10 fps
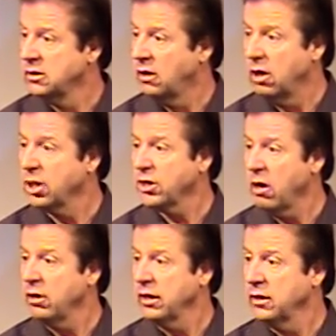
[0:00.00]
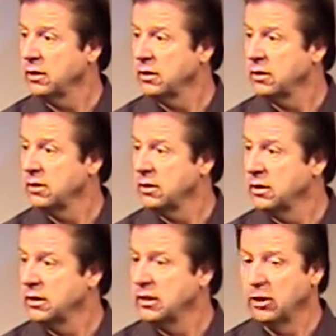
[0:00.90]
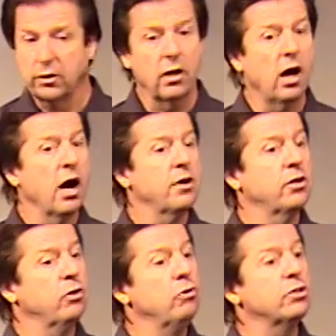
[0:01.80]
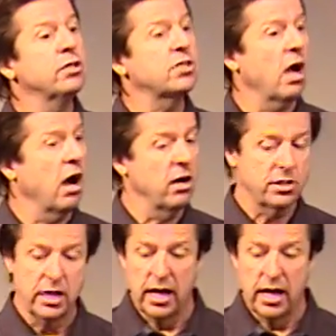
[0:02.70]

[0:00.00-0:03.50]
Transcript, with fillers: All authority in regard to who's in charge.